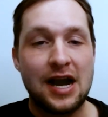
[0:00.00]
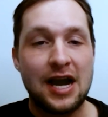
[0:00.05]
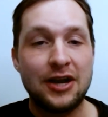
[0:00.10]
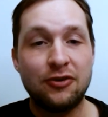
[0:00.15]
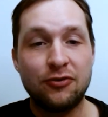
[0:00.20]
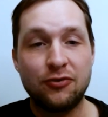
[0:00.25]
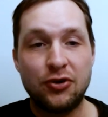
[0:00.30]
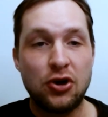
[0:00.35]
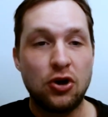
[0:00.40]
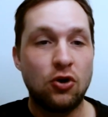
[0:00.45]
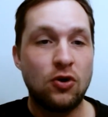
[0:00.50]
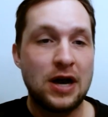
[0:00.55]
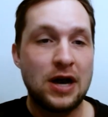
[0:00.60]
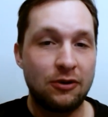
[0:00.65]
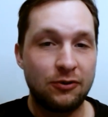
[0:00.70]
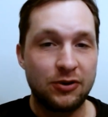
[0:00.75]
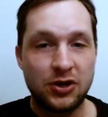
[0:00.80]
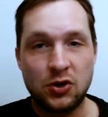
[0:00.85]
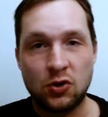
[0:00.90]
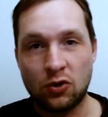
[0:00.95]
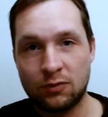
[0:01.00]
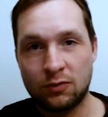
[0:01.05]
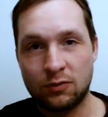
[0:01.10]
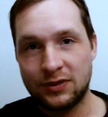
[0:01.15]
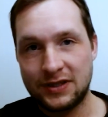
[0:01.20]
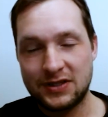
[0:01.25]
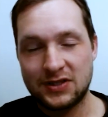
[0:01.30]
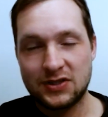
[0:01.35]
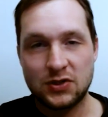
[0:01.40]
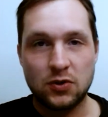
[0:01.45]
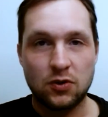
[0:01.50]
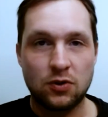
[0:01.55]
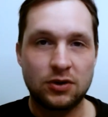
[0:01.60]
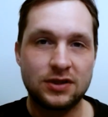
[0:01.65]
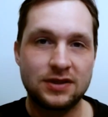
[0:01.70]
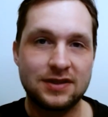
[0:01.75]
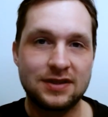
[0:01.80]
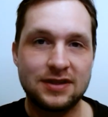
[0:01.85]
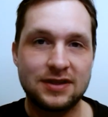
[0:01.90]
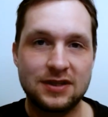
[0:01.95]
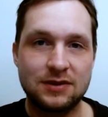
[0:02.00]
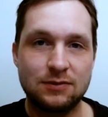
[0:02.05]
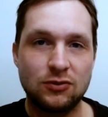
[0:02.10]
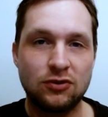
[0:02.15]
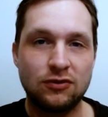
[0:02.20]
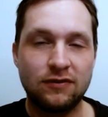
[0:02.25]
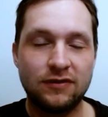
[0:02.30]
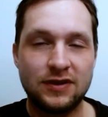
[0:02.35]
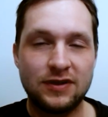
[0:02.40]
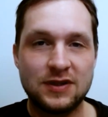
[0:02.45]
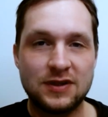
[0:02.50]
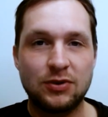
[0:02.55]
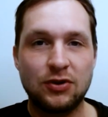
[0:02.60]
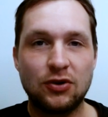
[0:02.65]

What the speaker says: I don't know how he normally scores these movies,